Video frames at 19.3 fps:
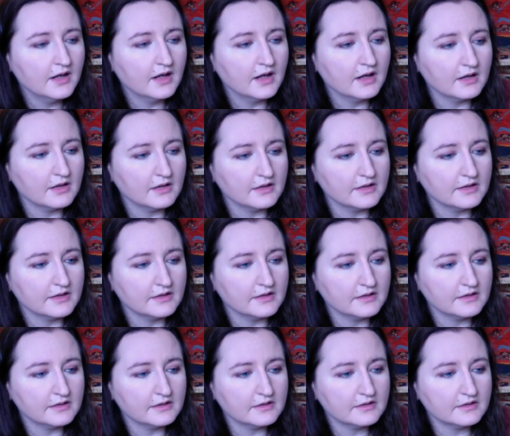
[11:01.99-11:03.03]

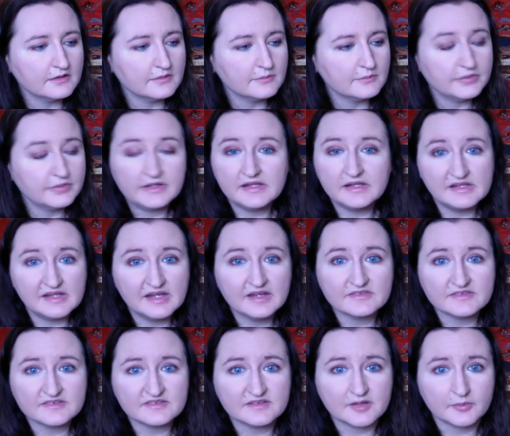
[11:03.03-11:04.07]
But he has
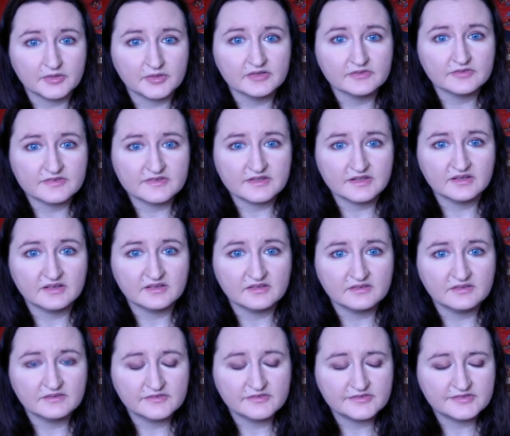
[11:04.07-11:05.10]
a stomach of steel,
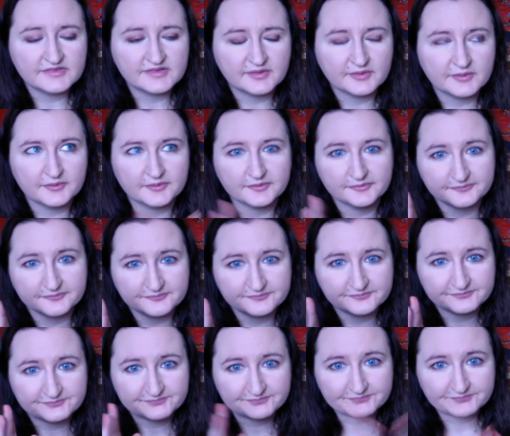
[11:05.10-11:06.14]
so
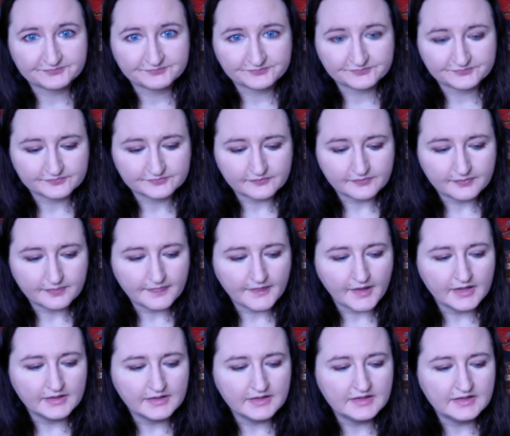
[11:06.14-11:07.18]

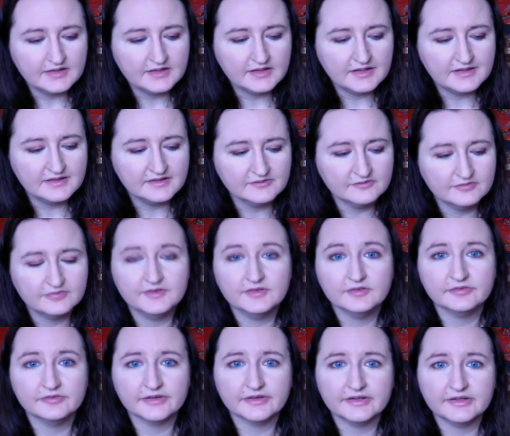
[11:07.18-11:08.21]
he didn't feel
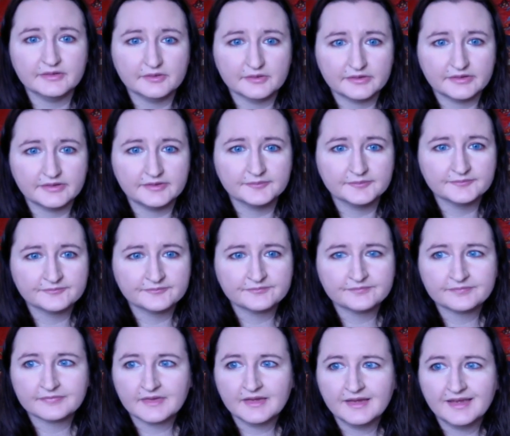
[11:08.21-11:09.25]
very good.
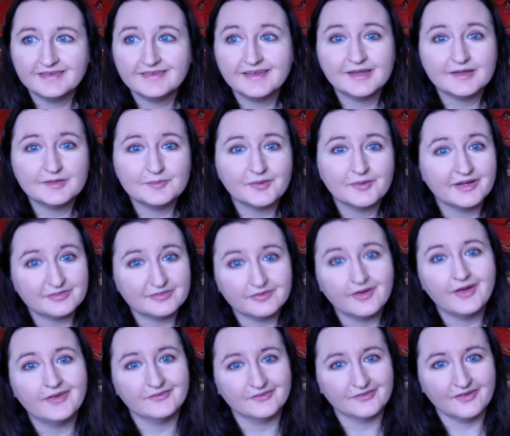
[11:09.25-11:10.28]
And then my
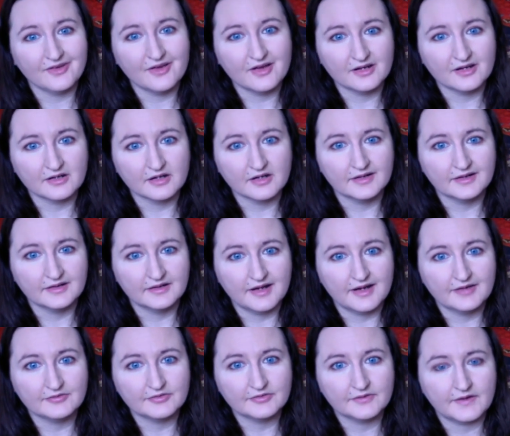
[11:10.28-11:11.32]
father-in-law got it
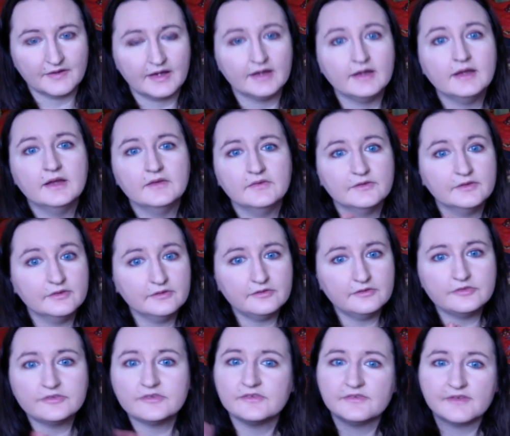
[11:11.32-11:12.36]
after that. The good
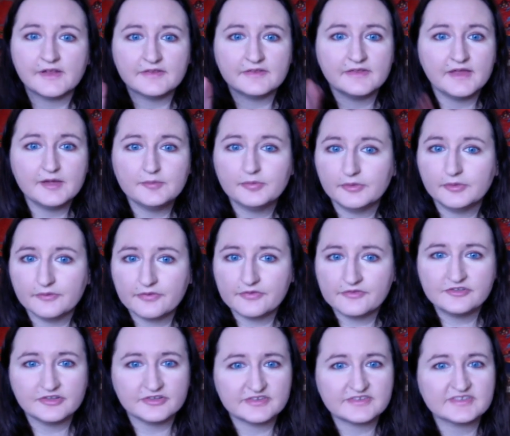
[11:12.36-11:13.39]
news is that they both
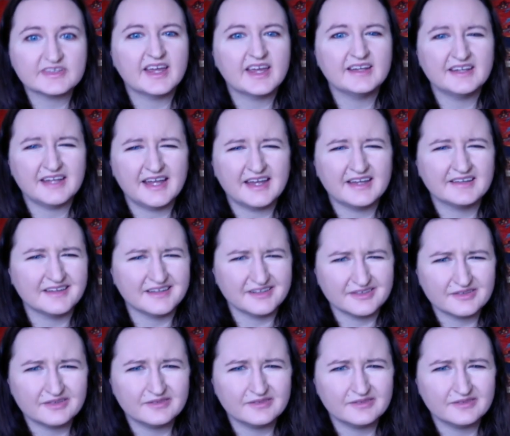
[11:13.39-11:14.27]
just kind of had like